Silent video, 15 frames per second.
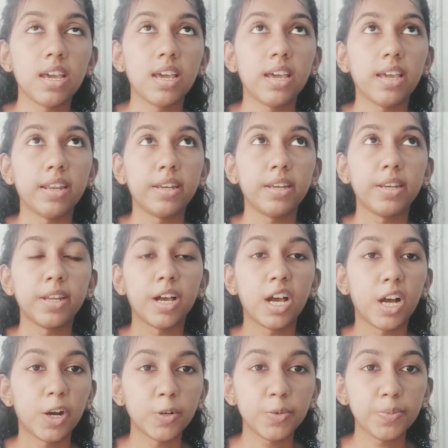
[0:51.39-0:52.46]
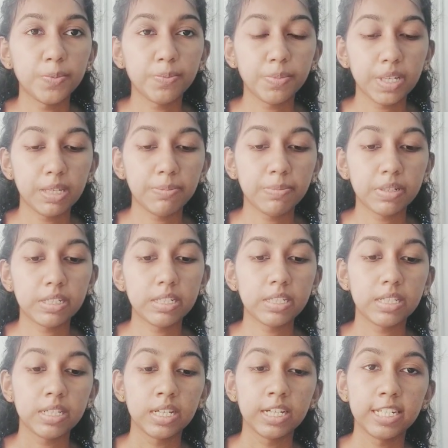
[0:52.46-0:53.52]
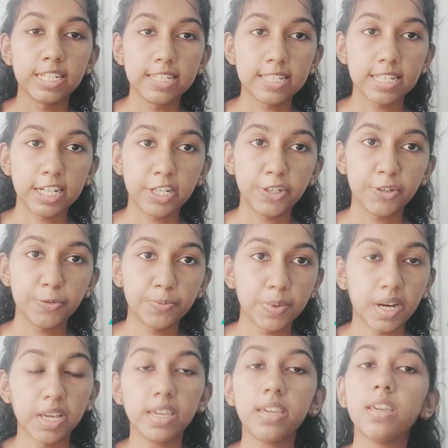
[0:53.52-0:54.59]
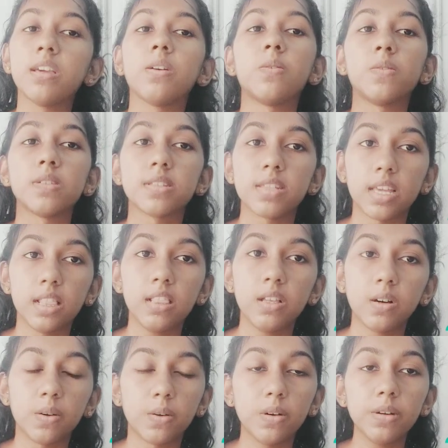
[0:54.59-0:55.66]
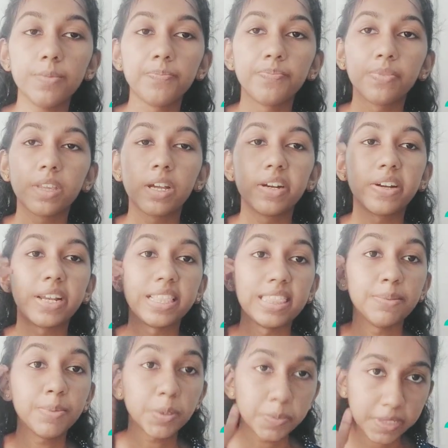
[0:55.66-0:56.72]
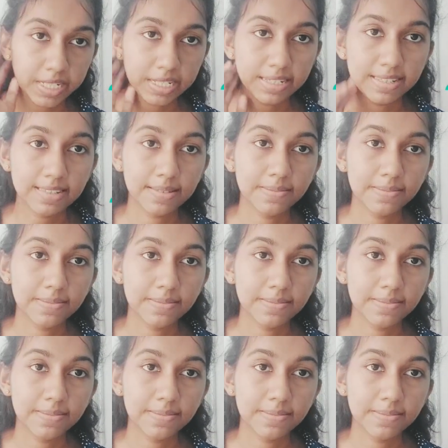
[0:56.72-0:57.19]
and how people decide to buy or sell or rent the properties.